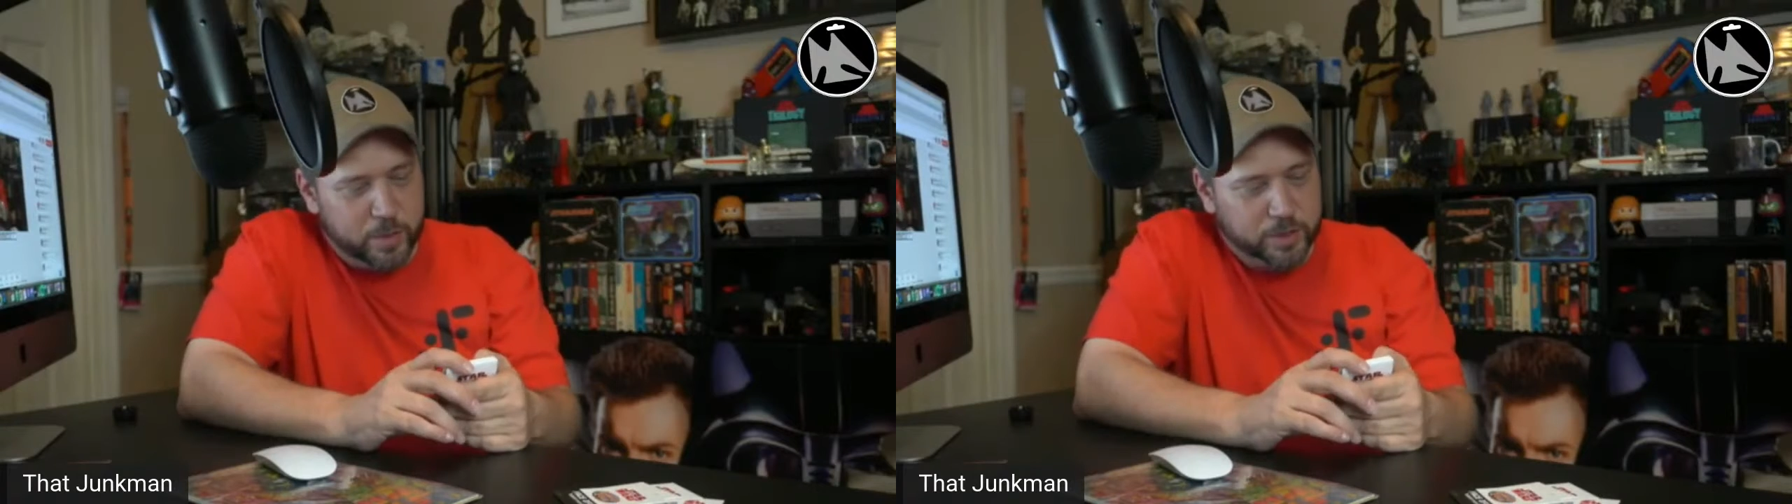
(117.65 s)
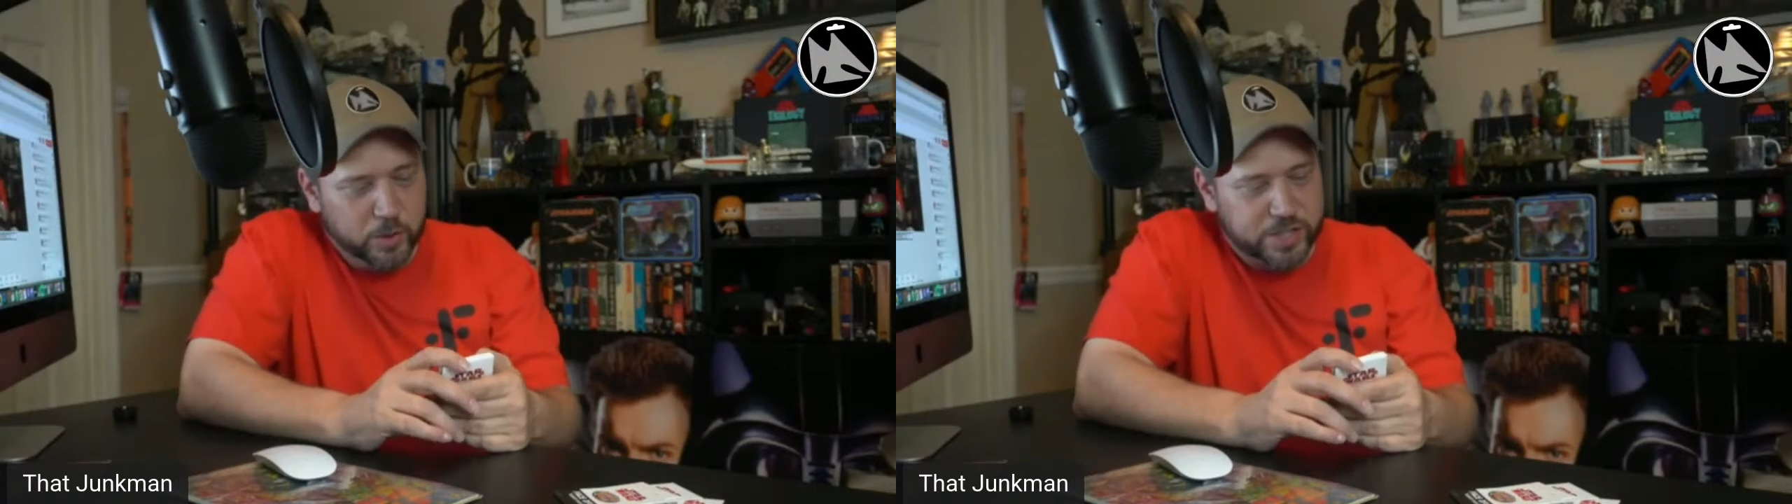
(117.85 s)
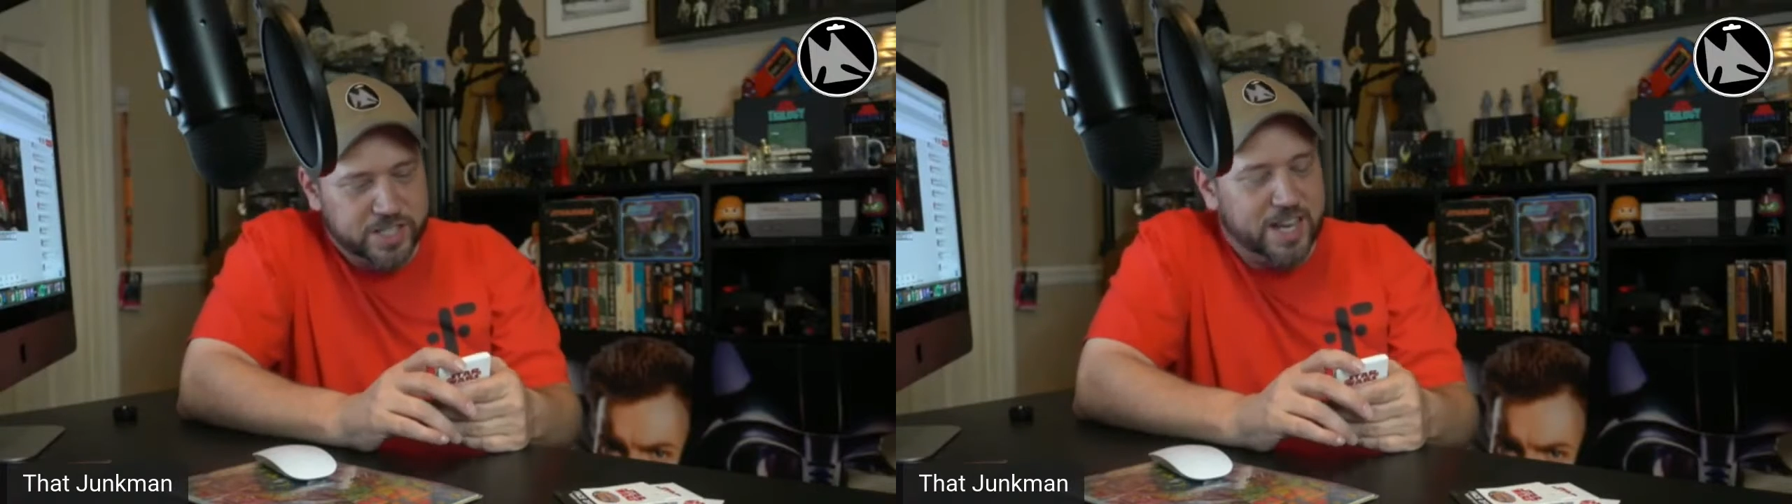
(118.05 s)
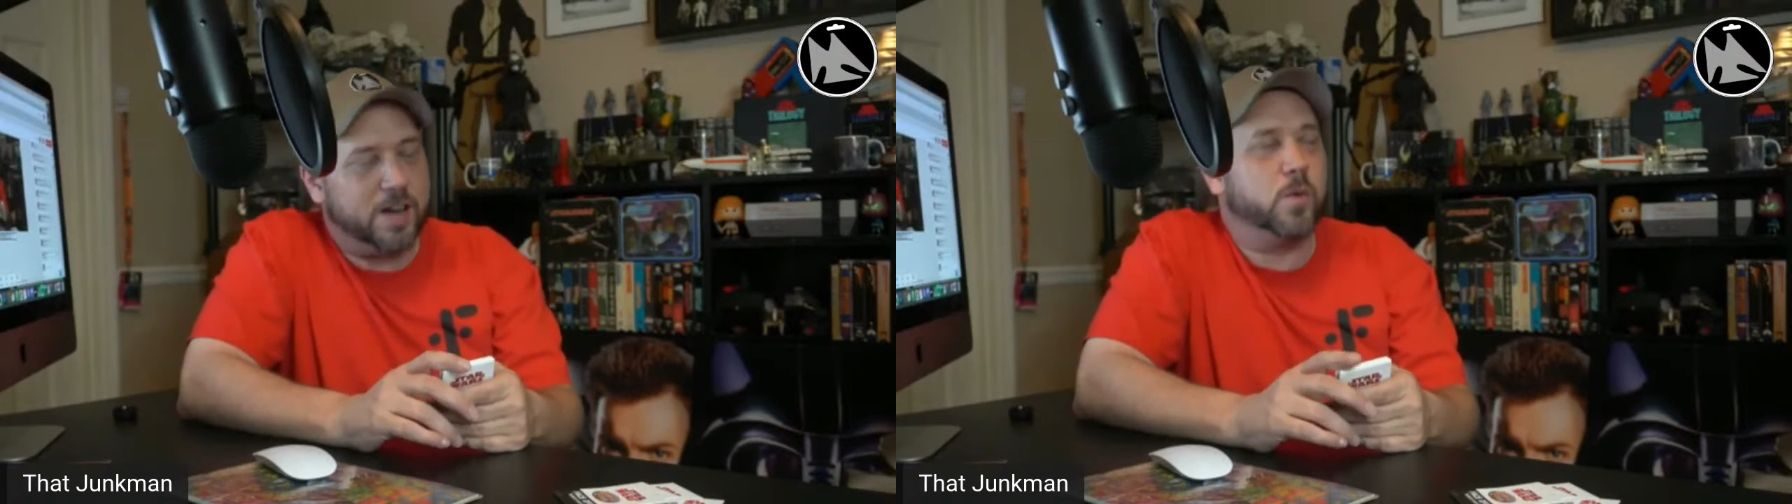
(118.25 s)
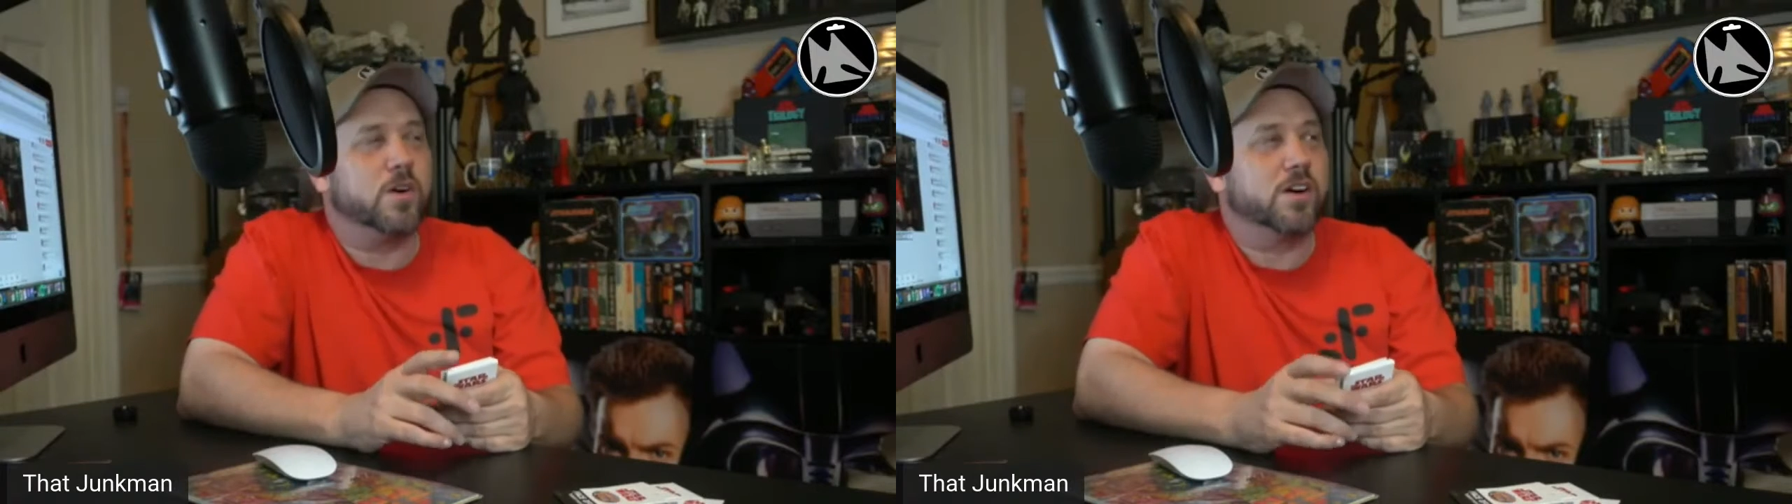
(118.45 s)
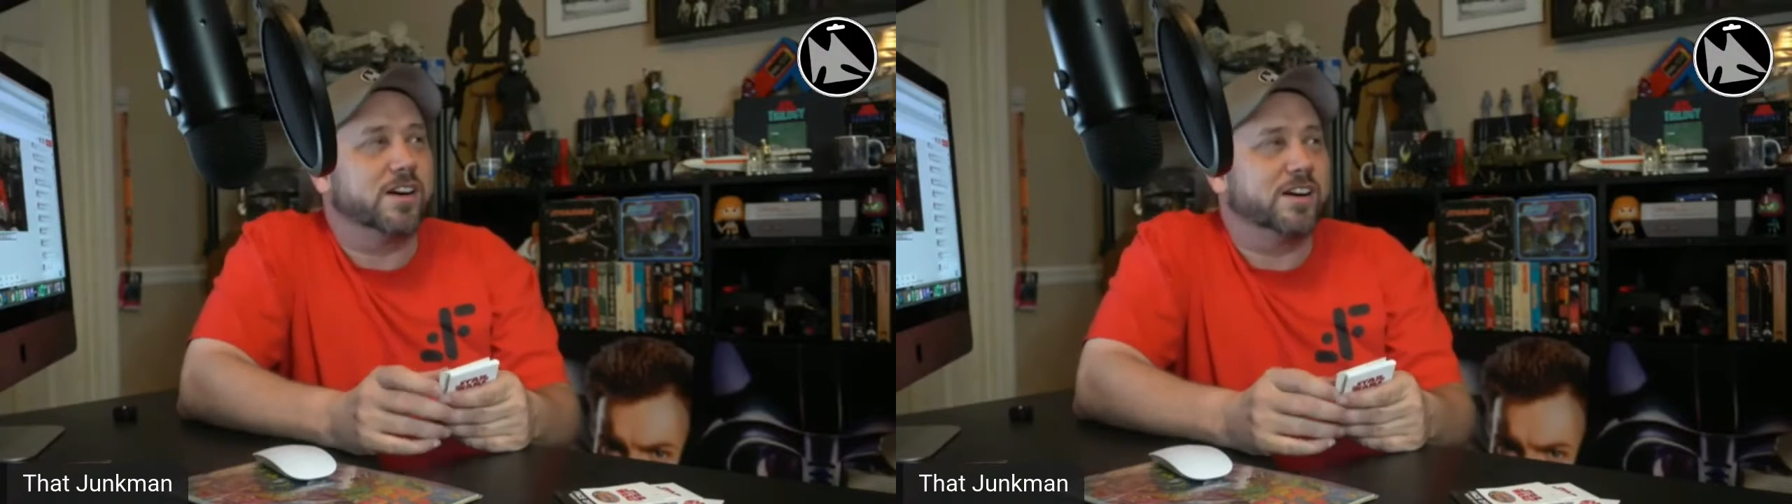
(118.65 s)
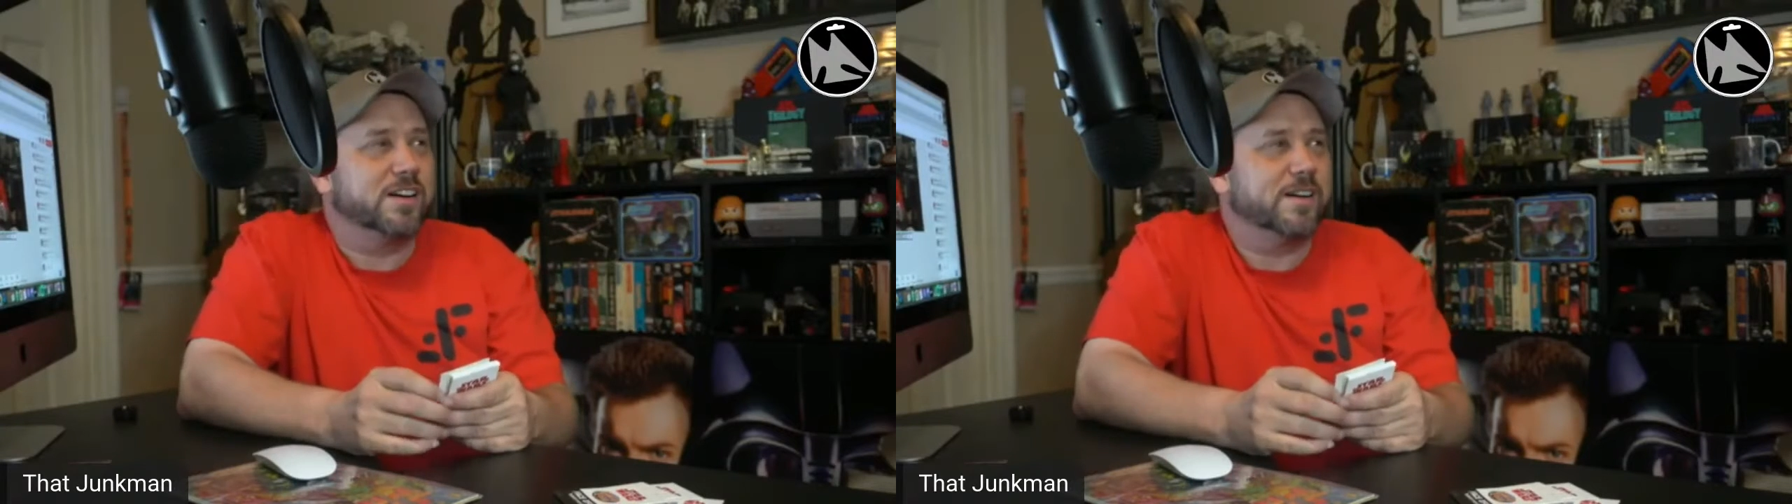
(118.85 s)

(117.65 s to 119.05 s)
with Luke Skywalker.